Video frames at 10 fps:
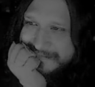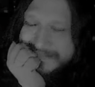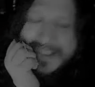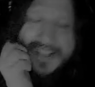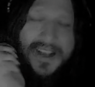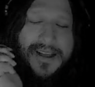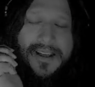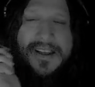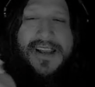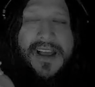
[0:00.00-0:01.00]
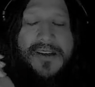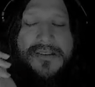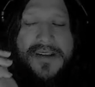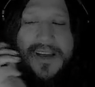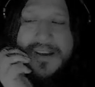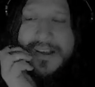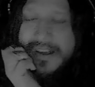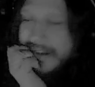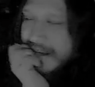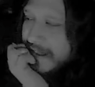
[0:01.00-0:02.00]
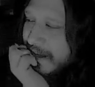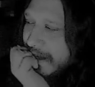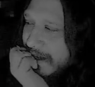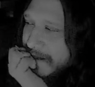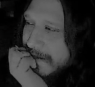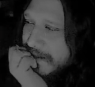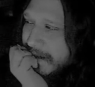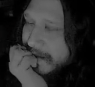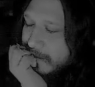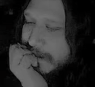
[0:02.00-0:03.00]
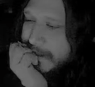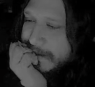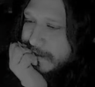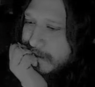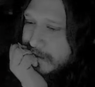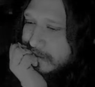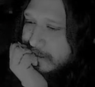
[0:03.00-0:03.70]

And now I think I understand what it is.